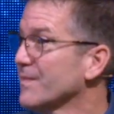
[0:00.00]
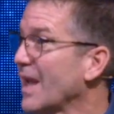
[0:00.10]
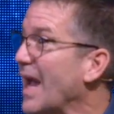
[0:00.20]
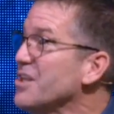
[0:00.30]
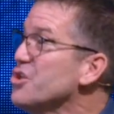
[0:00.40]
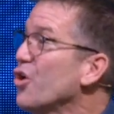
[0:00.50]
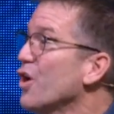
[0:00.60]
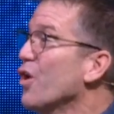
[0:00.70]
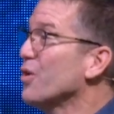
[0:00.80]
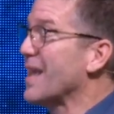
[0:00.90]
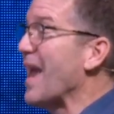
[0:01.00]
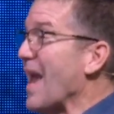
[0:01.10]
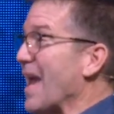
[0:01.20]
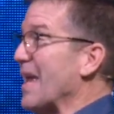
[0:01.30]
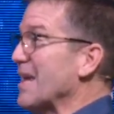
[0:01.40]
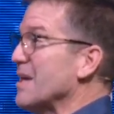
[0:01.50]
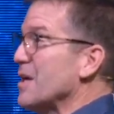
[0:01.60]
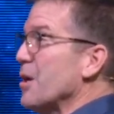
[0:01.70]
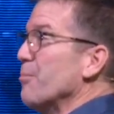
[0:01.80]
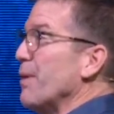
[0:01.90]
And you're okay
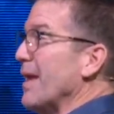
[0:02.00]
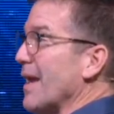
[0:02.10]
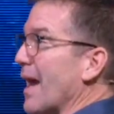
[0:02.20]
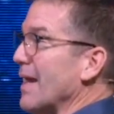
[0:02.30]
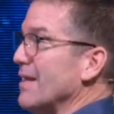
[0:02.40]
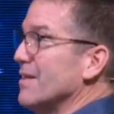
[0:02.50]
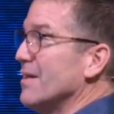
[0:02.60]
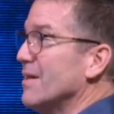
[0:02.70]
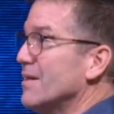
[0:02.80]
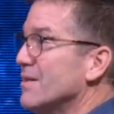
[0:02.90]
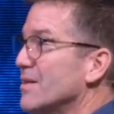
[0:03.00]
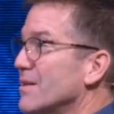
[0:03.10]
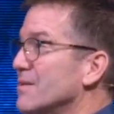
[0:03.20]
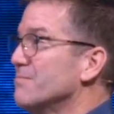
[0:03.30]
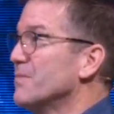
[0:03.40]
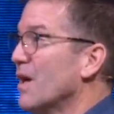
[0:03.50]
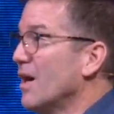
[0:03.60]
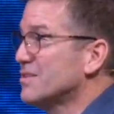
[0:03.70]
being a, a